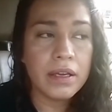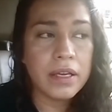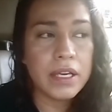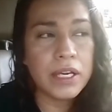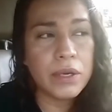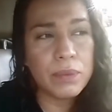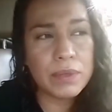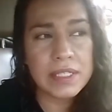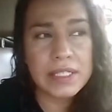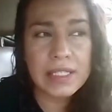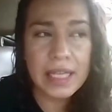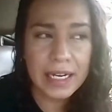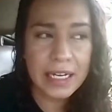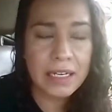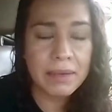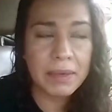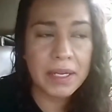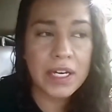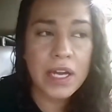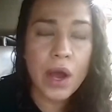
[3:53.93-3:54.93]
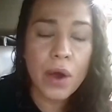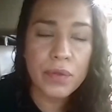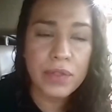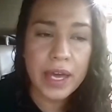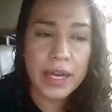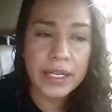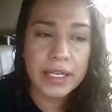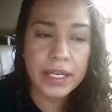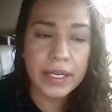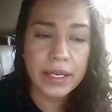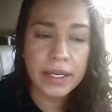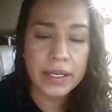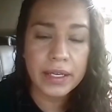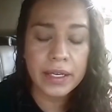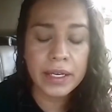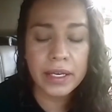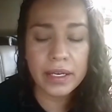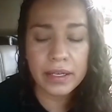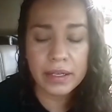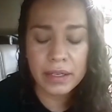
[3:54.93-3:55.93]
he was letting me know that he,
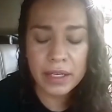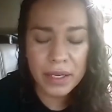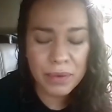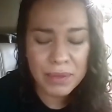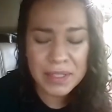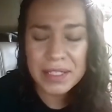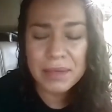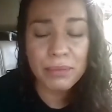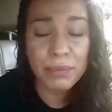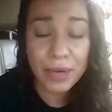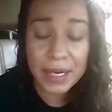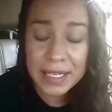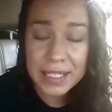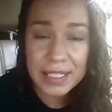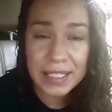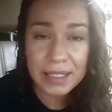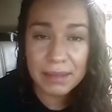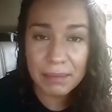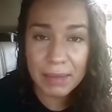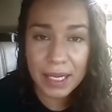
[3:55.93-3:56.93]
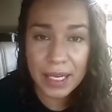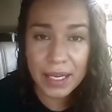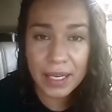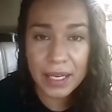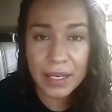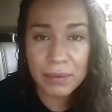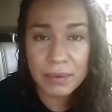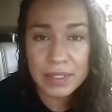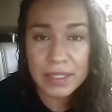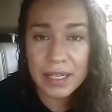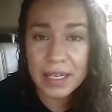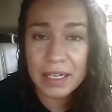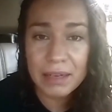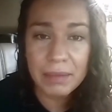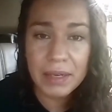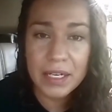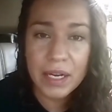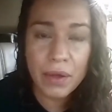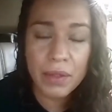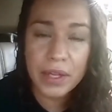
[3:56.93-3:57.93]
he he was embracing me. He was
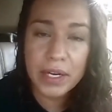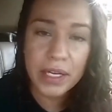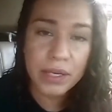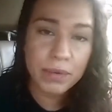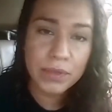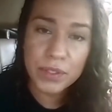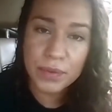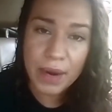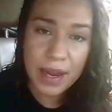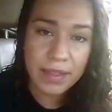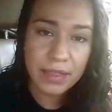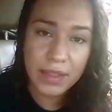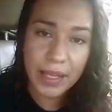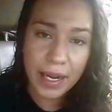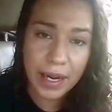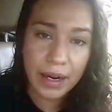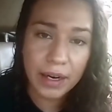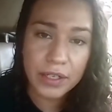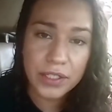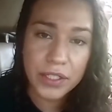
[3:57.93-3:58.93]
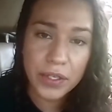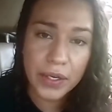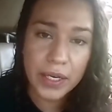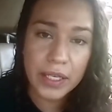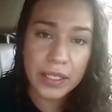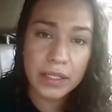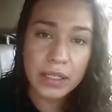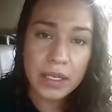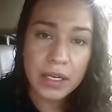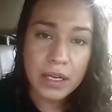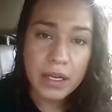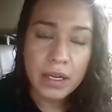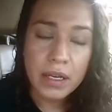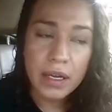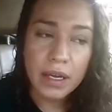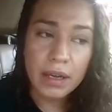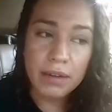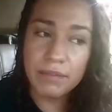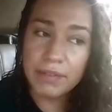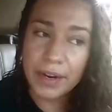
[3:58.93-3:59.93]
letting me know that he was right there during
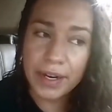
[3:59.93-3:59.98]
a